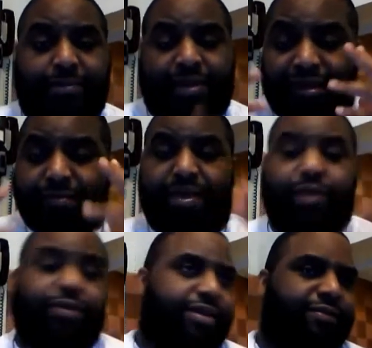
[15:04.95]
I'm gonna come back
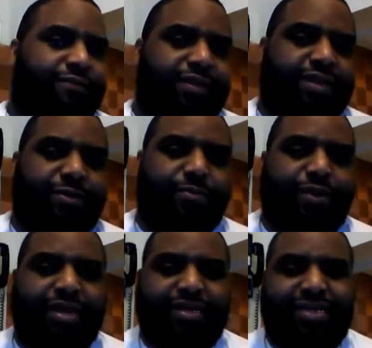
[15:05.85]
with another video
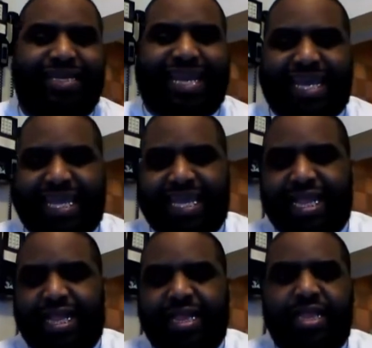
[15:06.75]
probably today.
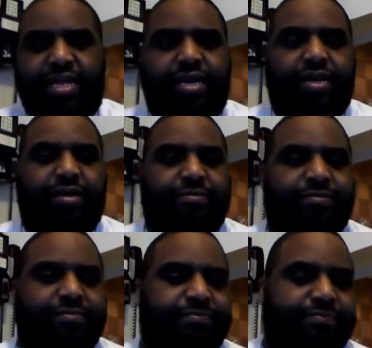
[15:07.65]

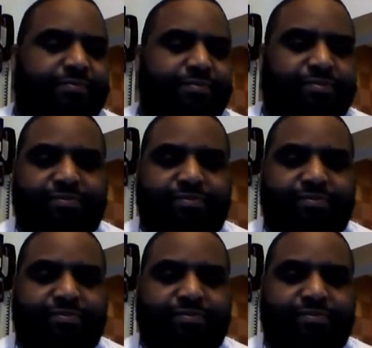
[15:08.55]
Um, you